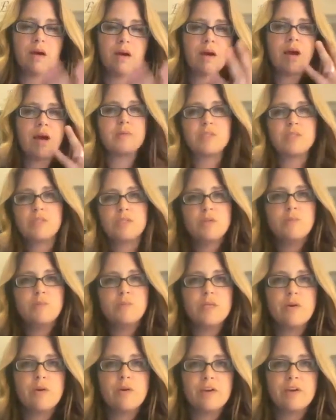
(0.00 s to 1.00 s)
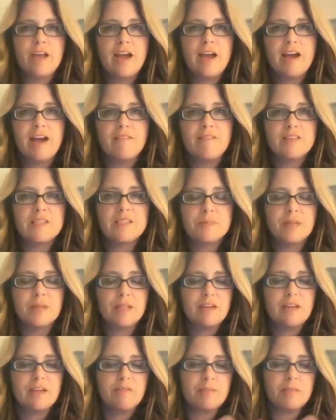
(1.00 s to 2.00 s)
assuming you already have this
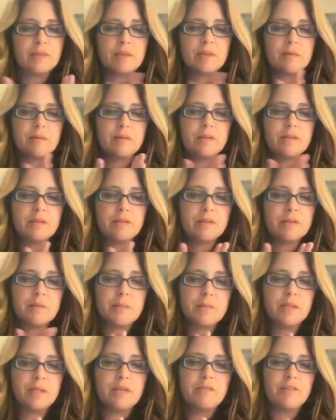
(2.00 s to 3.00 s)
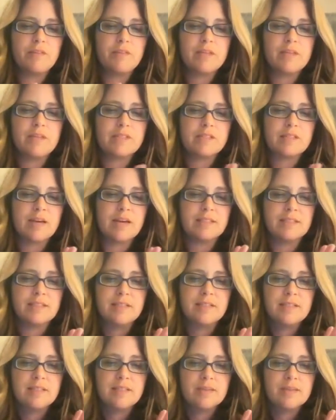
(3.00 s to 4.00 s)
belief, but the belief is that
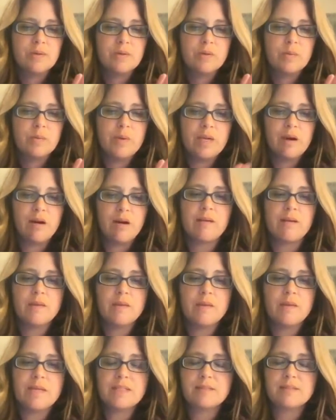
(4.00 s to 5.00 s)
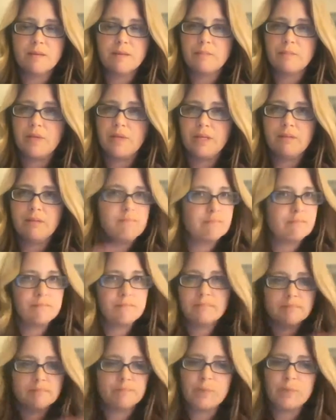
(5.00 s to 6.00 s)
we are the best company,
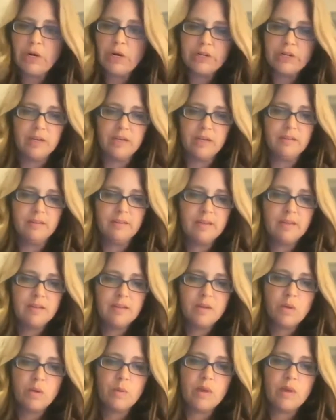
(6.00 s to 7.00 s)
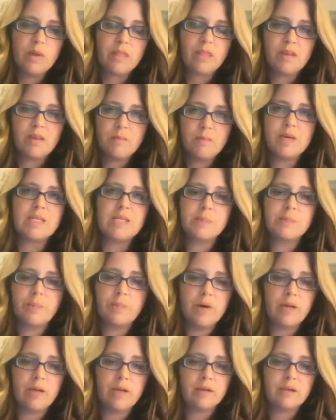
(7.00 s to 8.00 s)
bar none, with the best
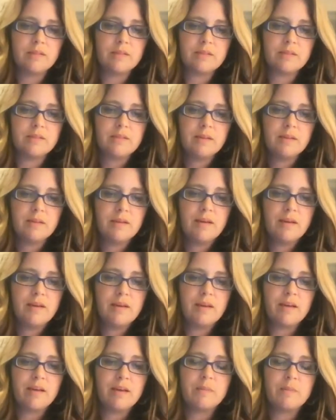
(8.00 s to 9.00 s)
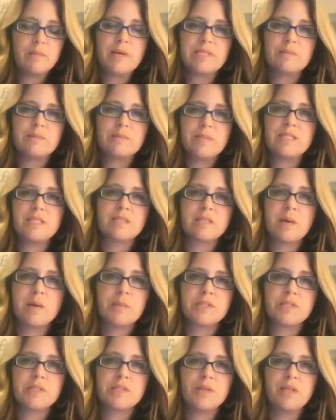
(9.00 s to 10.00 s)
products and the best business
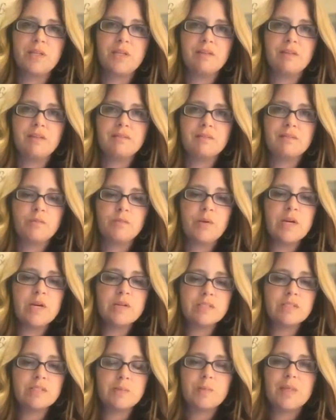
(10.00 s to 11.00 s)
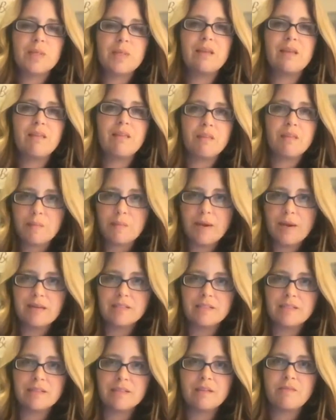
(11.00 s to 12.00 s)
opportunity. We are simply the
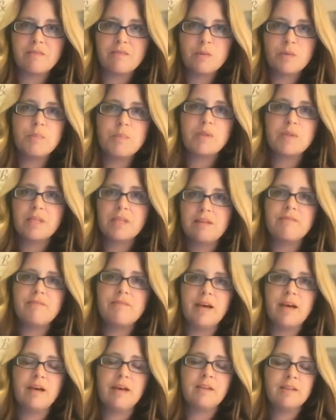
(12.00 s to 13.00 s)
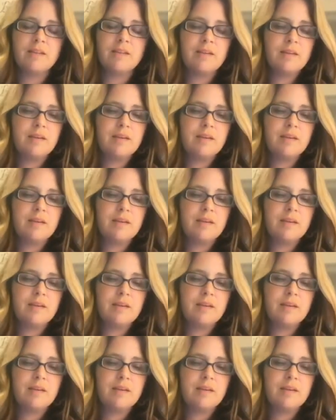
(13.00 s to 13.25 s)
best. And if you believe that,